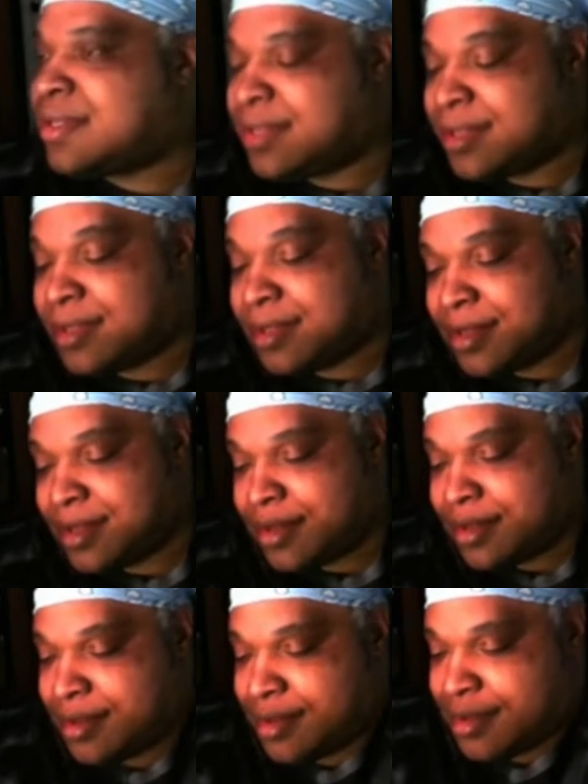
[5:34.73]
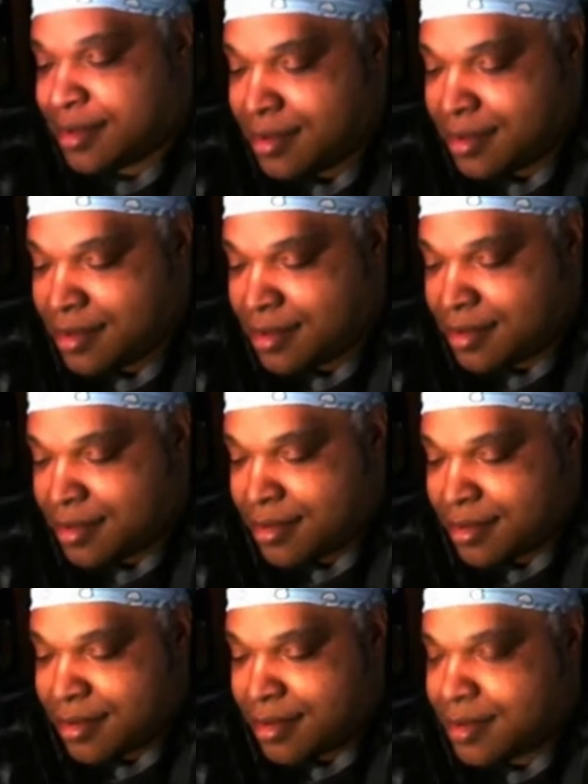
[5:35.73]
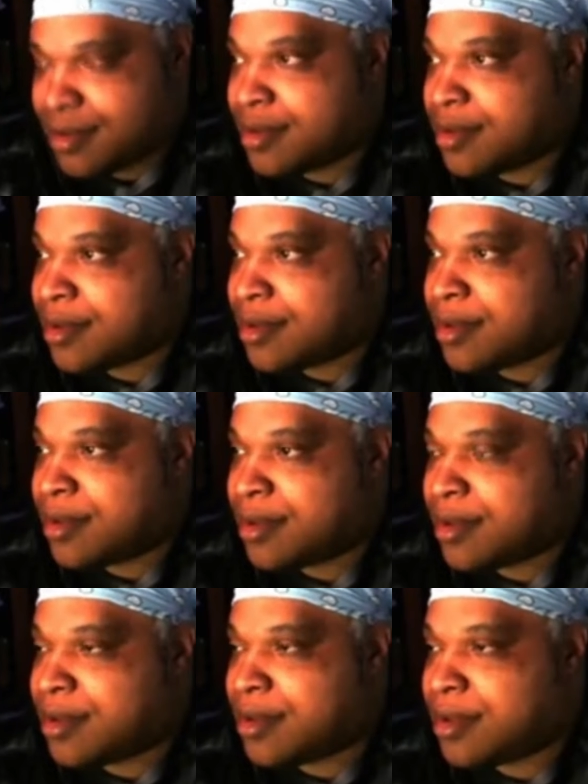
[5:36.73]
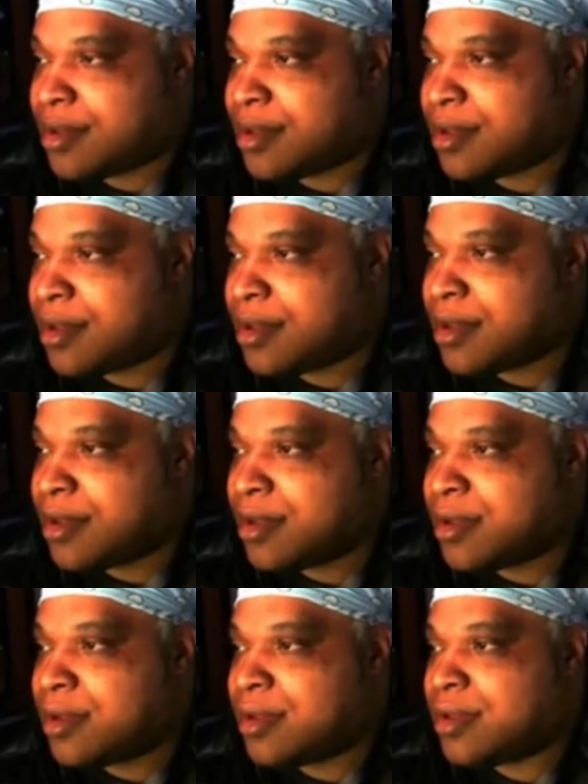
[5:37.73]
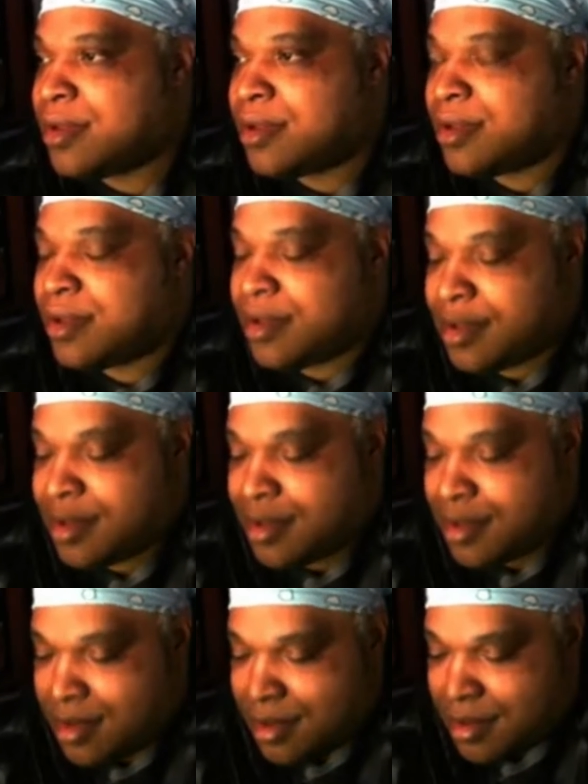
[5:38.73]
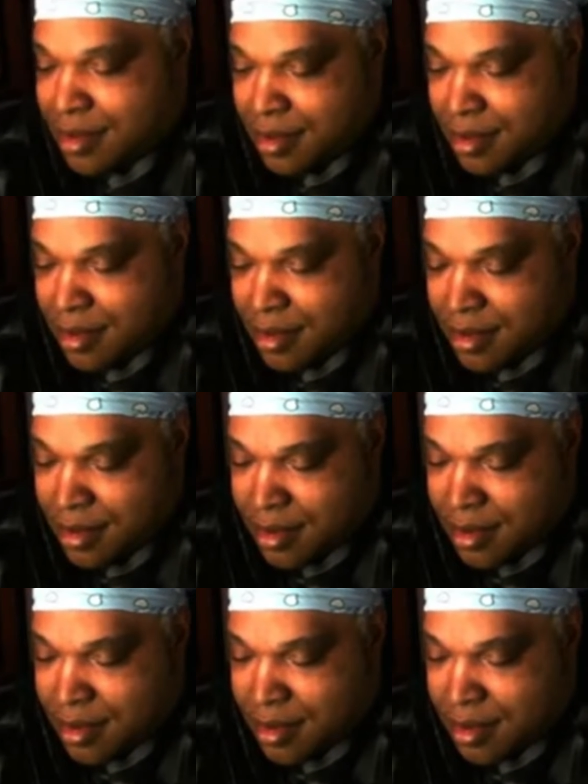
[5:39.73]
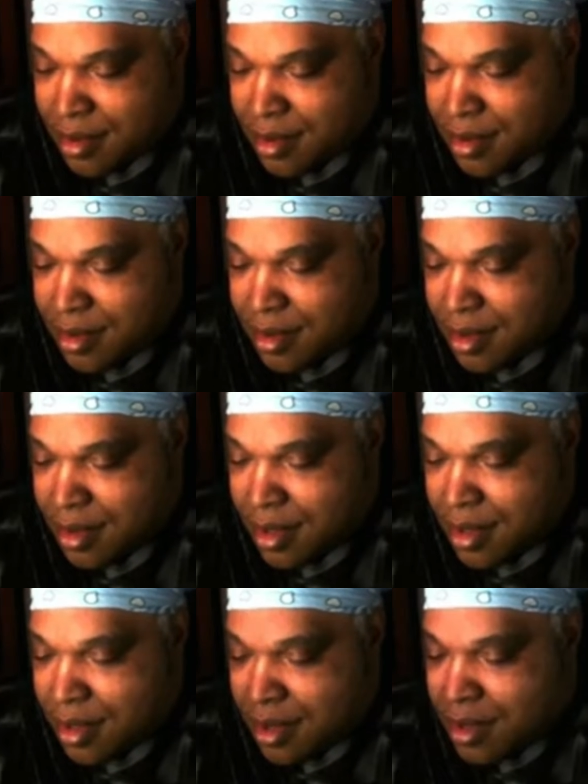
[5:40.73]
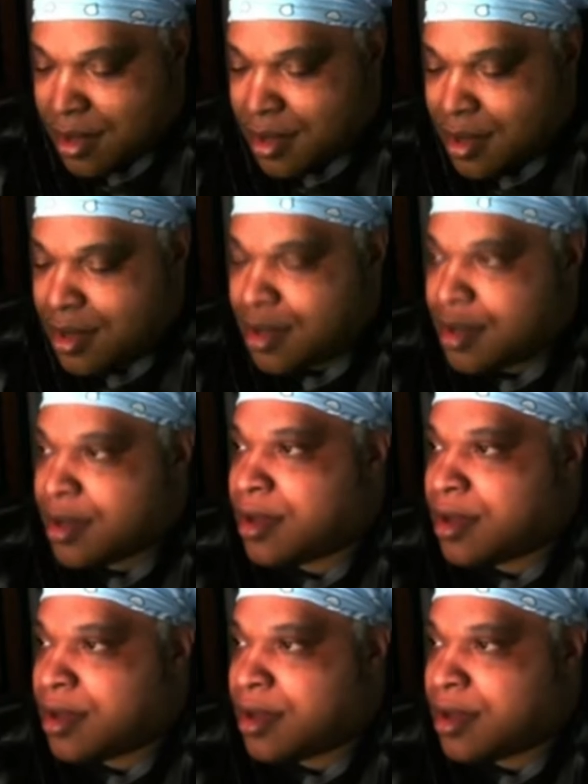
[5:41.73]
Nobody speaks.